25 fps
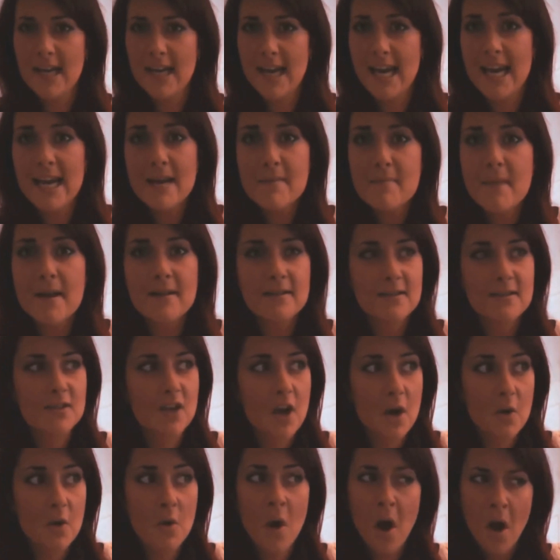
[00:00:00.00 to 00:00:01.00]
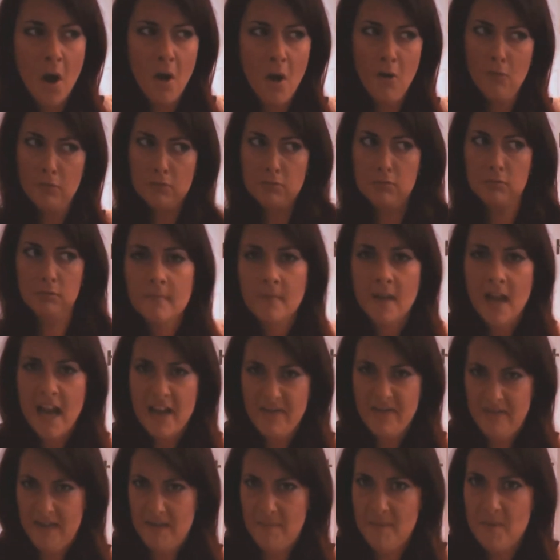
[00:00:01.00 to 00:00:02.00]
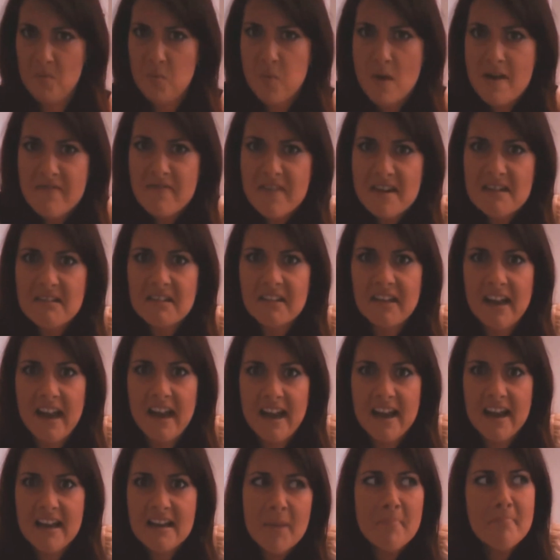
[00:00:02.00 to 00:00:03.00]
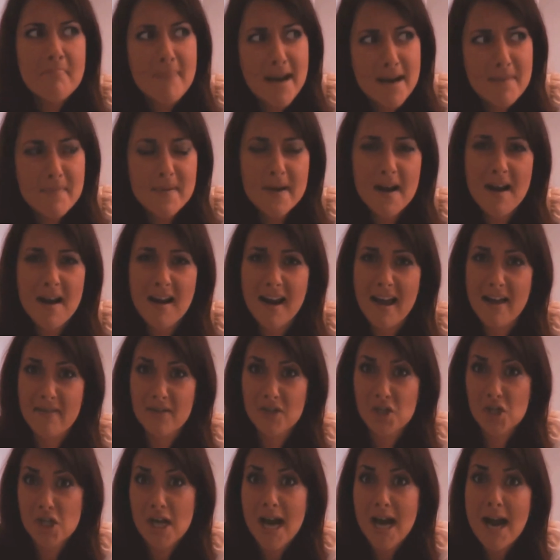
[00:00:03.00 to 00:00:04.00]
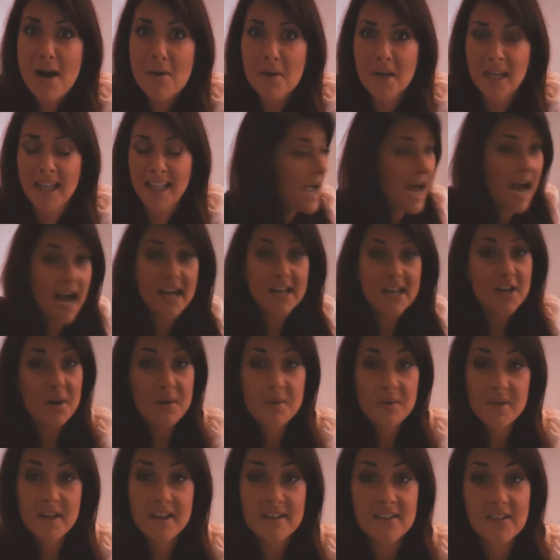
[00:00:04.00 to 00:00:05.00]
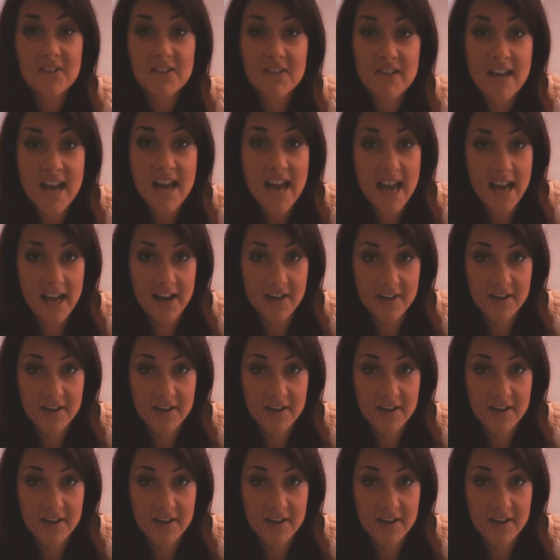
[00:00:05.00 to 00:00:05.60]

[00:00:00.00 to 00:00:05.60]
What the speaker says: he must go, oh, I feel a bit whiffy today. Maybe I'll have a shower. I don't understand.